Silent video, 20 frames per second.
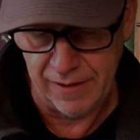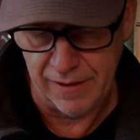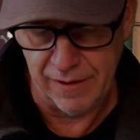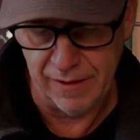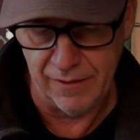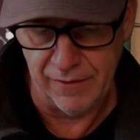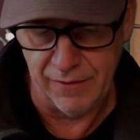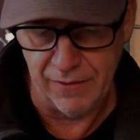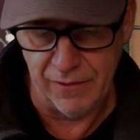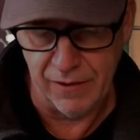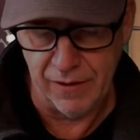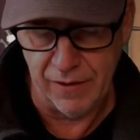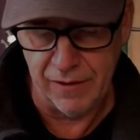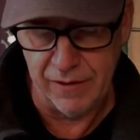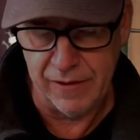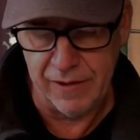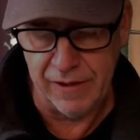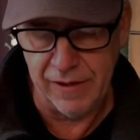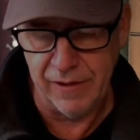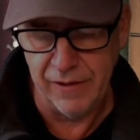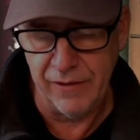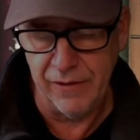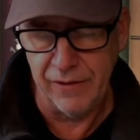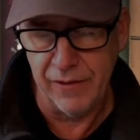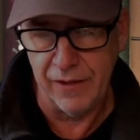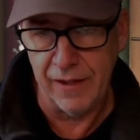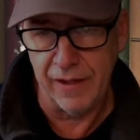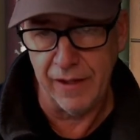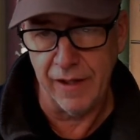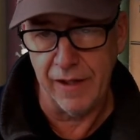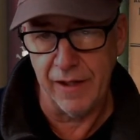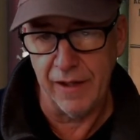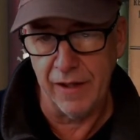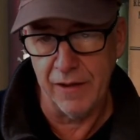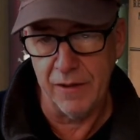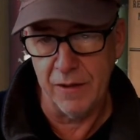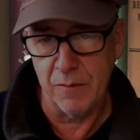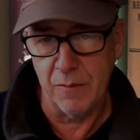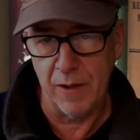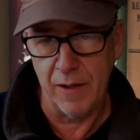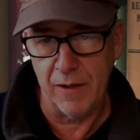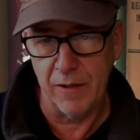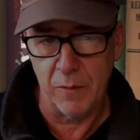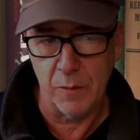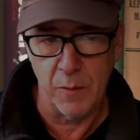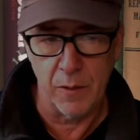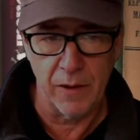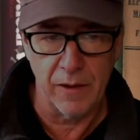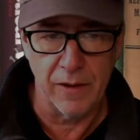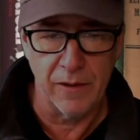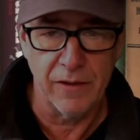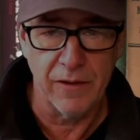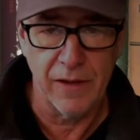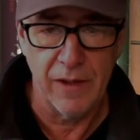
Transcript: Out of all these, and I got other mainsprings,